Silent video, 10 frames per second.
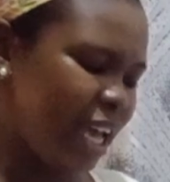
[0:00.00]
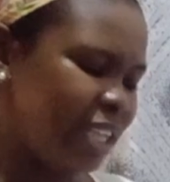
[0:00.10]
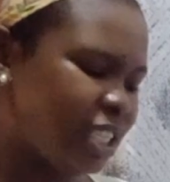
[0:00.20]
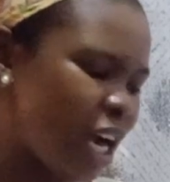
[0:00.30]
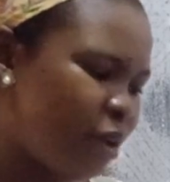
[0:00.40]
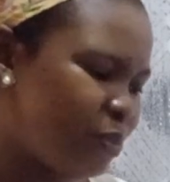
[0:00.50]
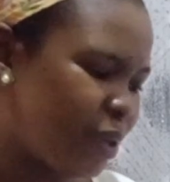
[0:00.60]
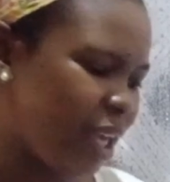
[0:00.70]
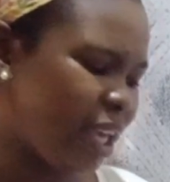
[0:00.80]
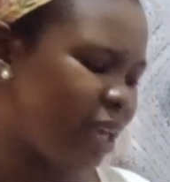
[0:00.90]

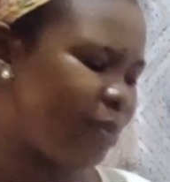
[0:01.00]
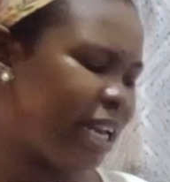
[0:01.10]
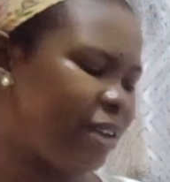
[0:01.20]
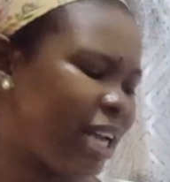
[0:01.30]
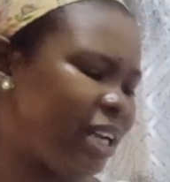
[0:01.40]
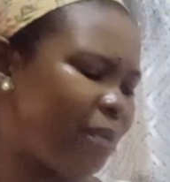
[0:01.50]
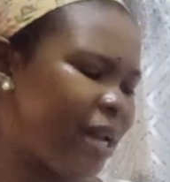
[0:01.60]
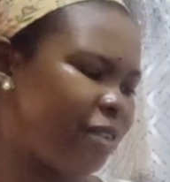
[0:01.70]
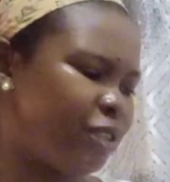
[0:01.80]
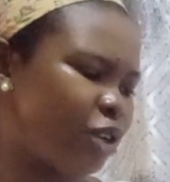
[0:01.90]
another
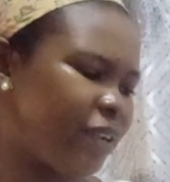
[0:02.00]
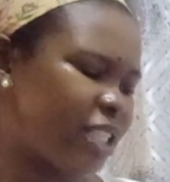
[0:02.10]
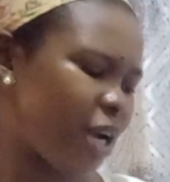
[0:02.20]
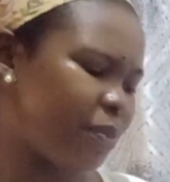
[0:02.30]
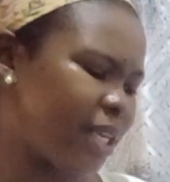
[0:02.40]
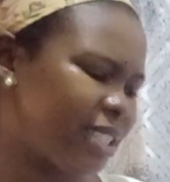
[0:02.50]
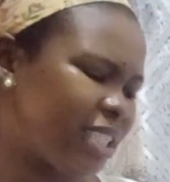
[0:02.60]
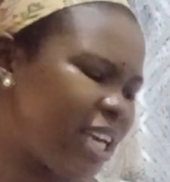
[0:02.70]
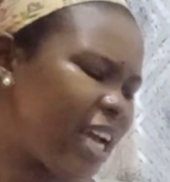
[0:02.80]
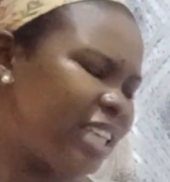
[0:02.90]
benefit of HRP
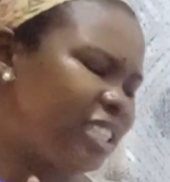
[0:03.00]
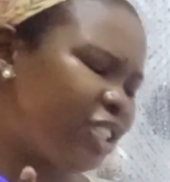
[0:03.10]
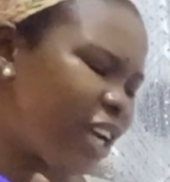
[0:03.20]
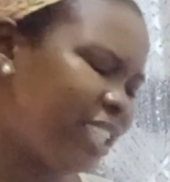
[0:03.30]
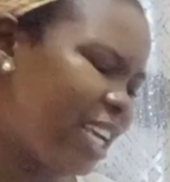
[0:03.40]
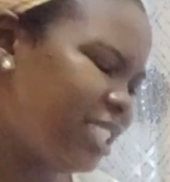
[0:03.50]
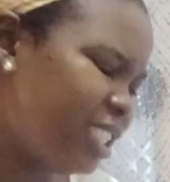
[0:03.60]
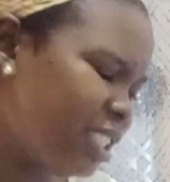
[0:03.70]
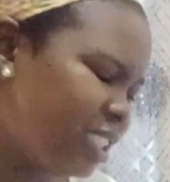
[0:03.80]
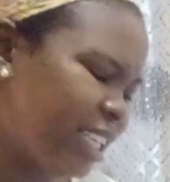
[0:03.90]
is
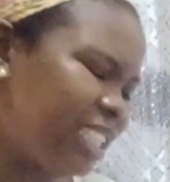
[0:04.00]
strategies.